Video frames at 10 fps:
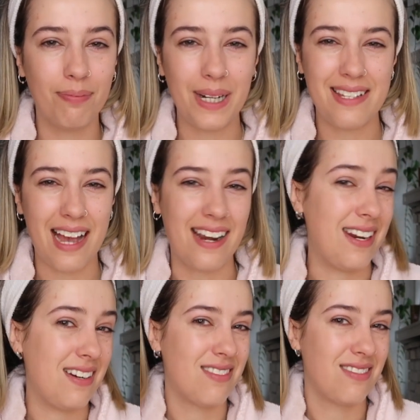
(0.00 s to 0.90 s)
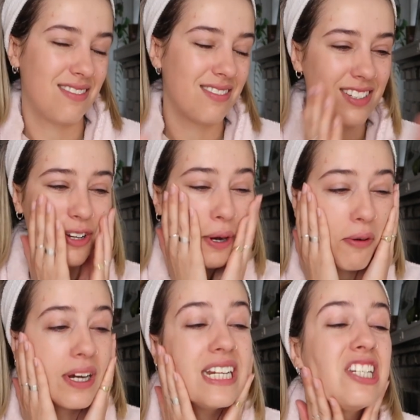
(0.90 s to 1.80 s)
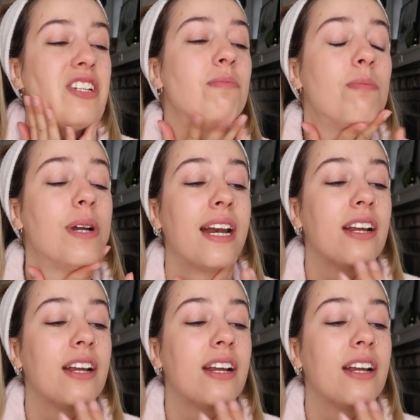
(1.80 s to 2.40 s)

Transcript: but it's hiding, so I don't need to put